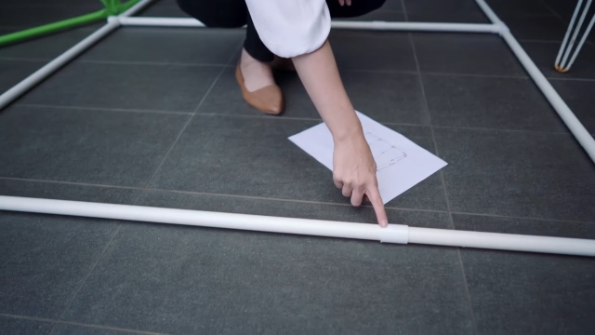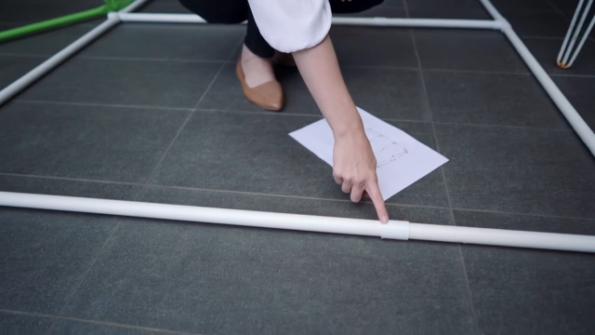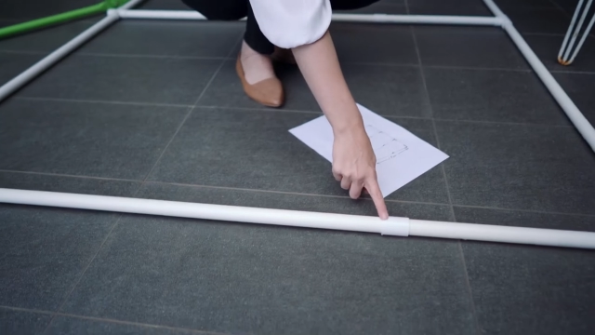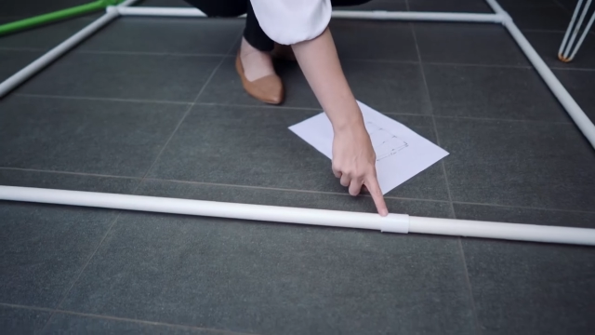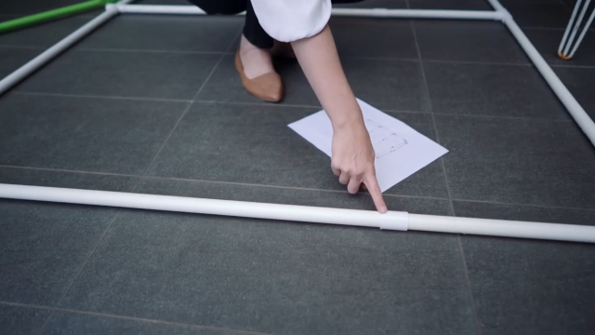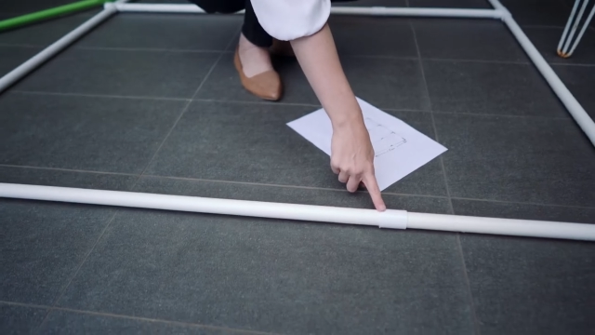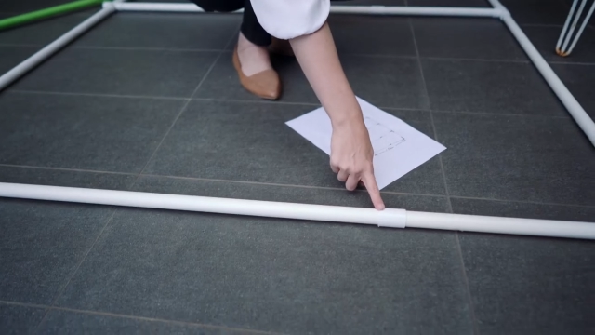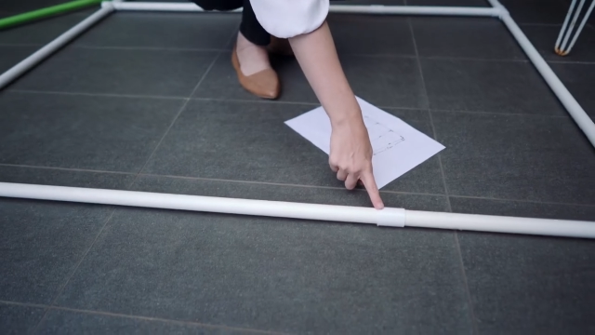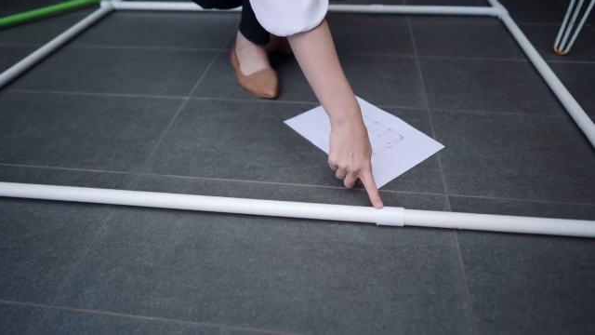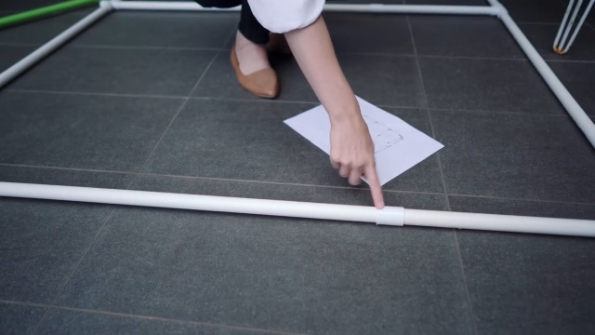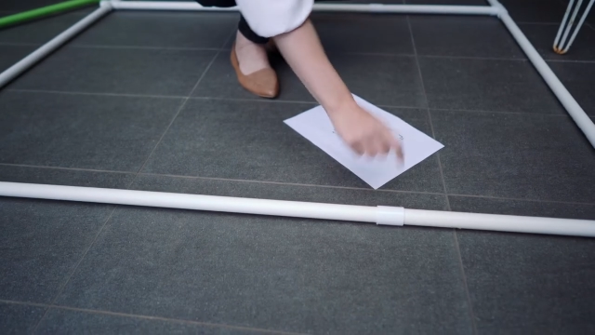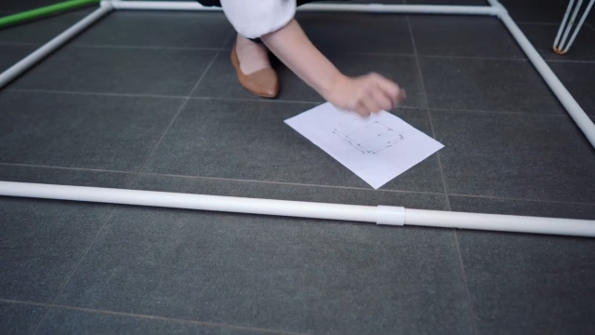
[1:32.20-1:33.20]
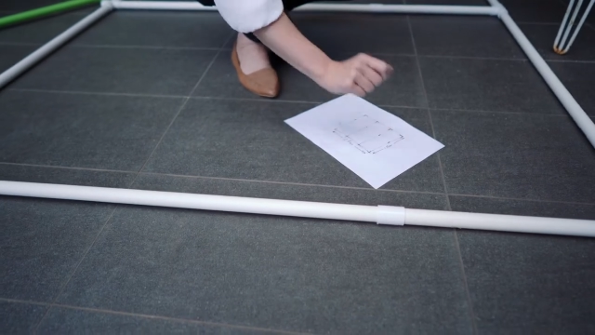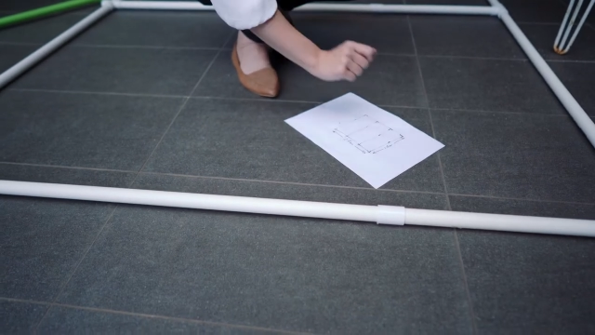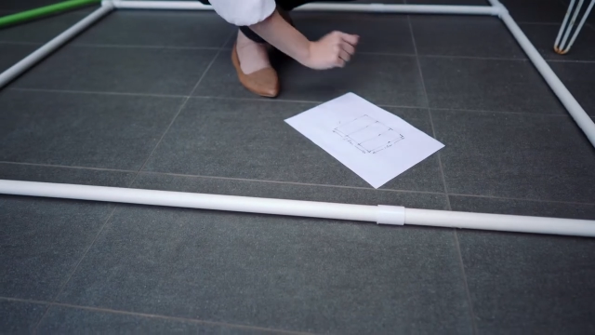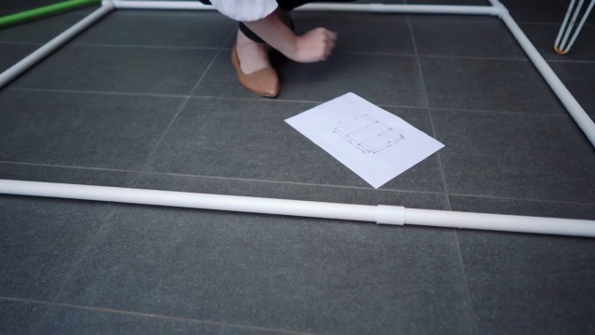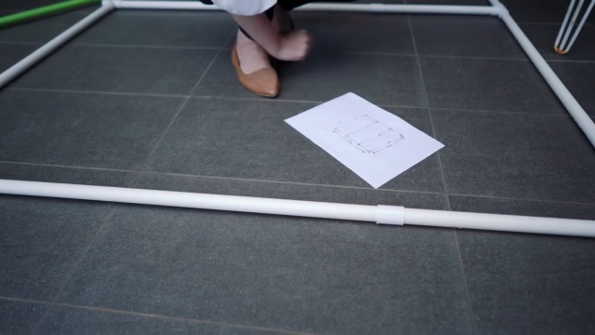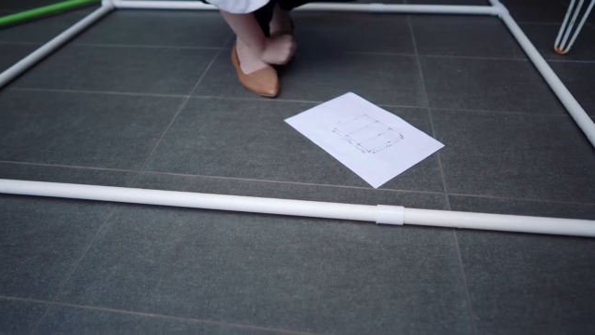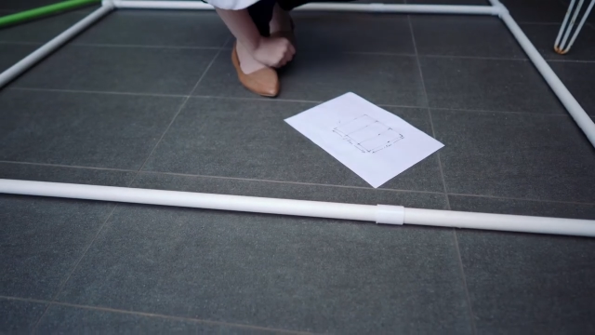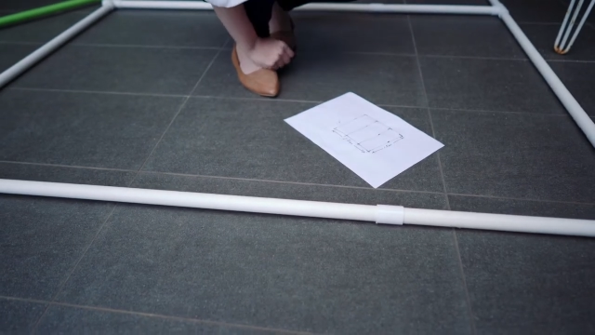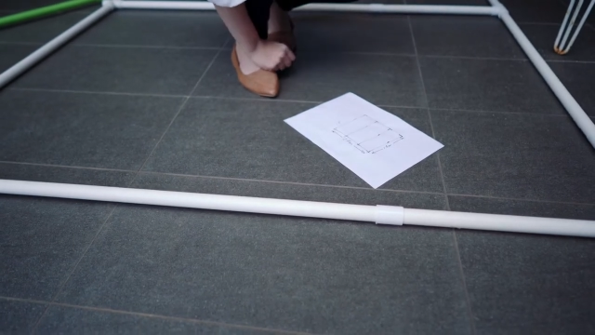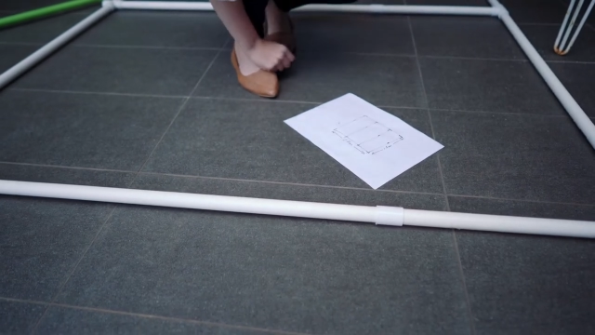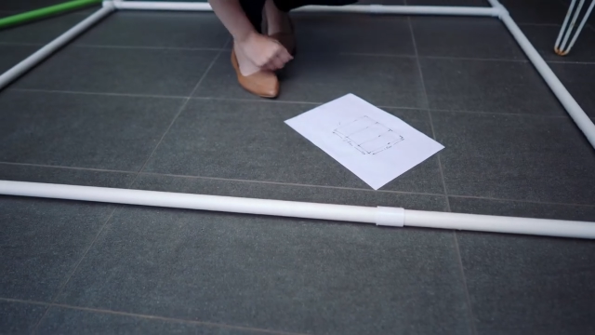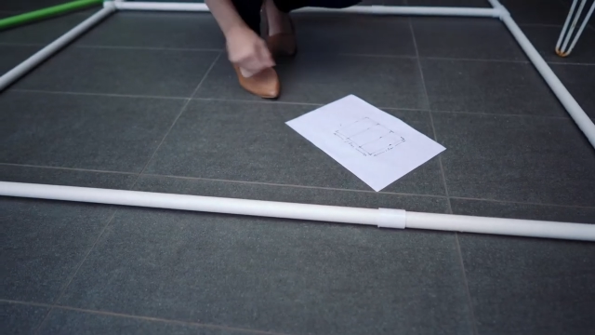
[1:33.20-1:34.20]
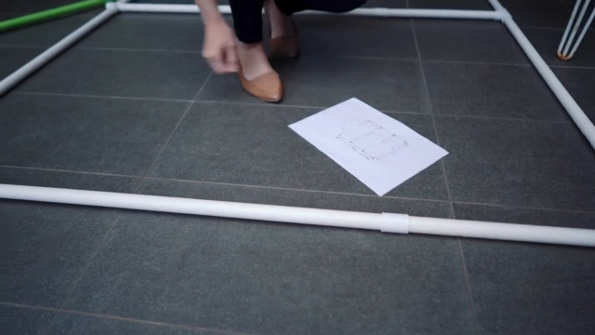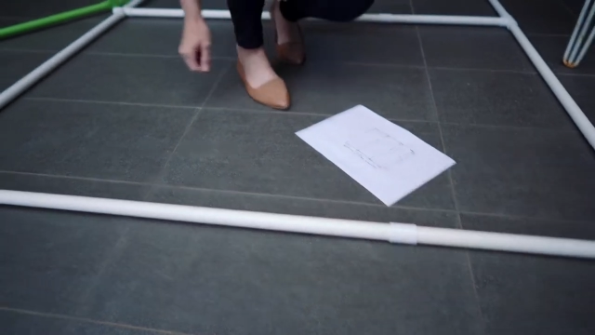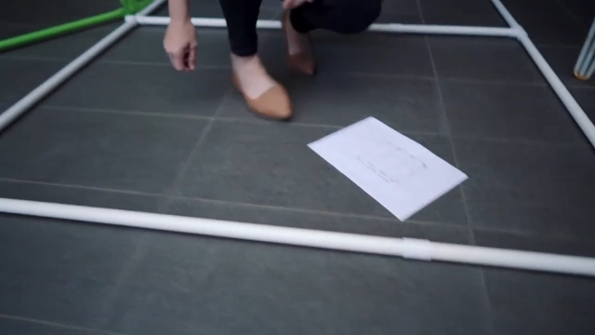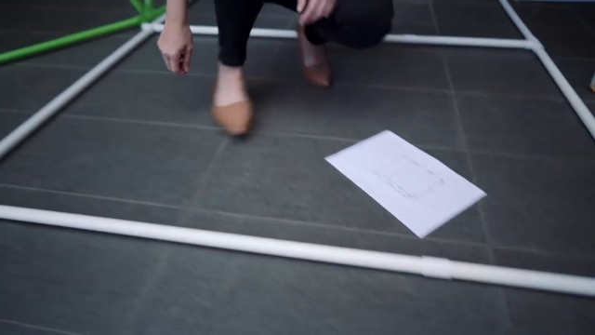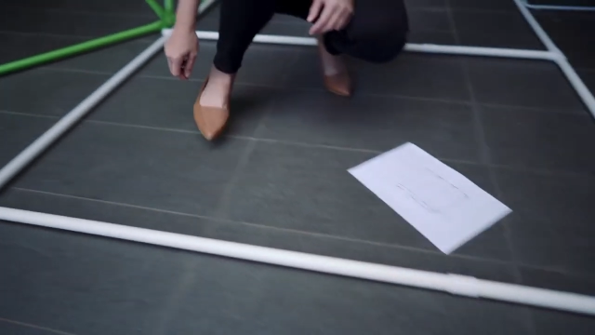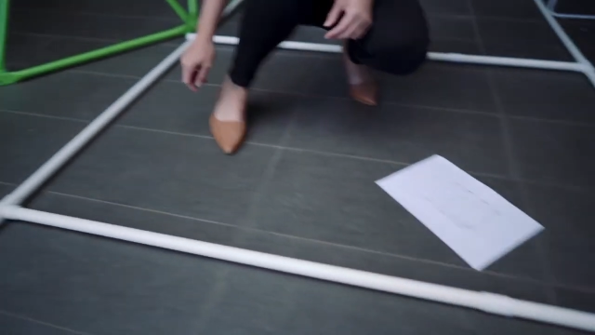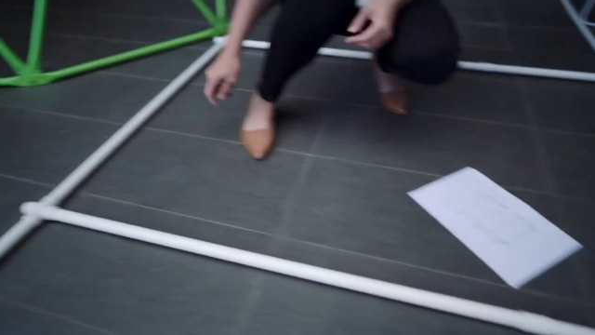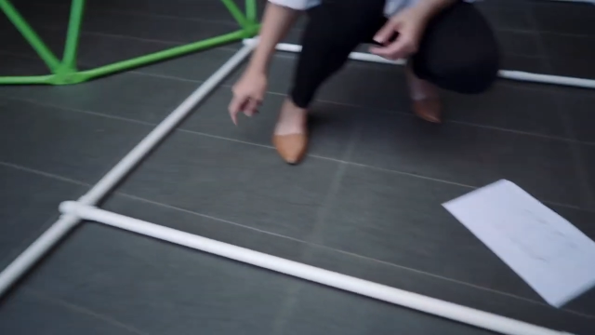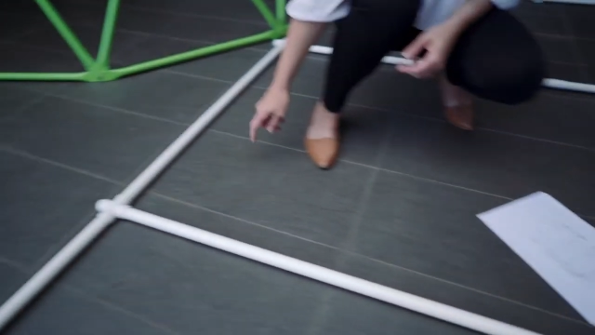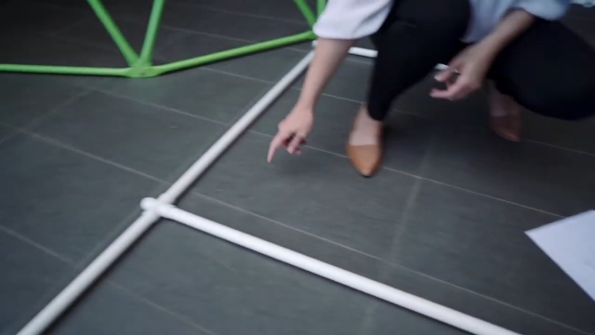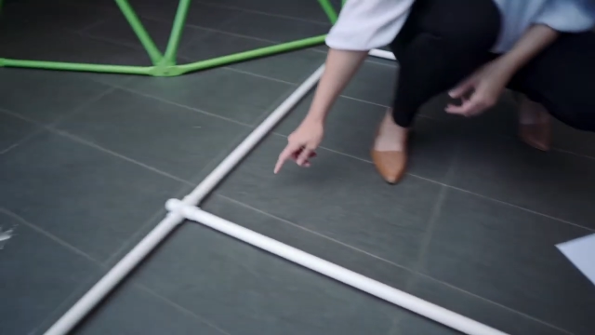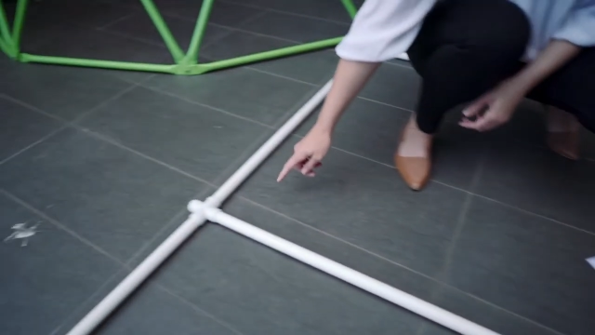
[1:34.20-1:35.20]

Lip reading: No face is visible, so there are no lips to read.